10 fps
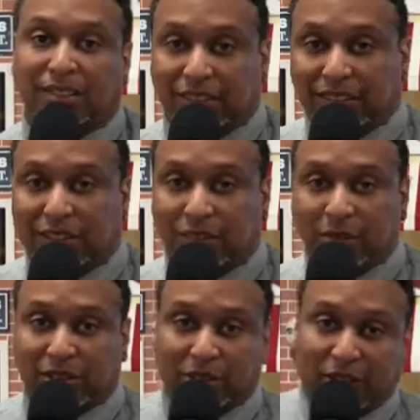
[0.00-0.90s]
This is
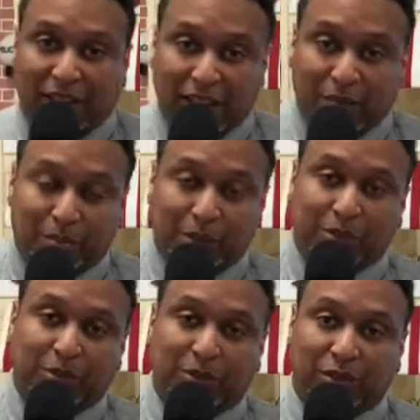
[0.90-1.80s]
what's going to help you
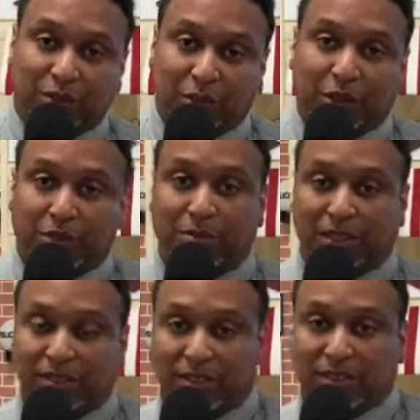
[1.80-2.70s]
grow your
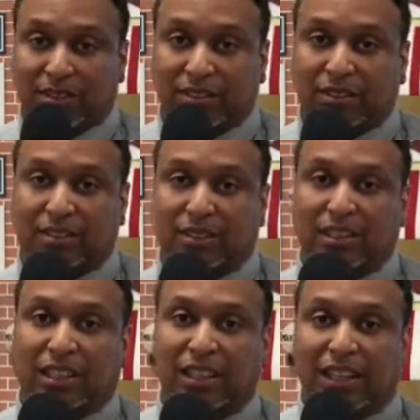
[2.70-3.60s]
business.
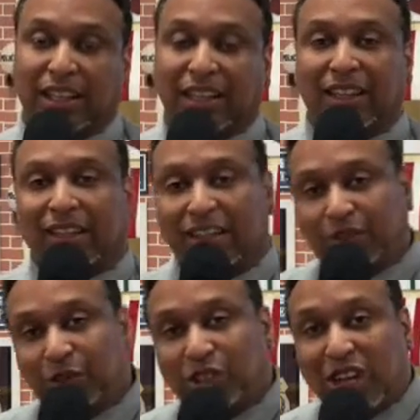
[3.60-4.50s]
Now, if
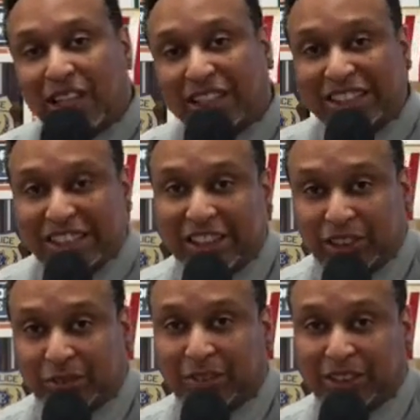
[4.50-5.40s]
you try to cheat
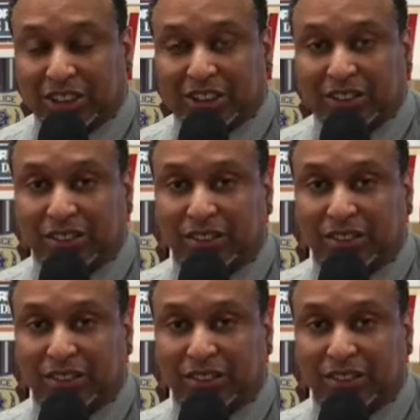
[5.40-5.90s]
your vision,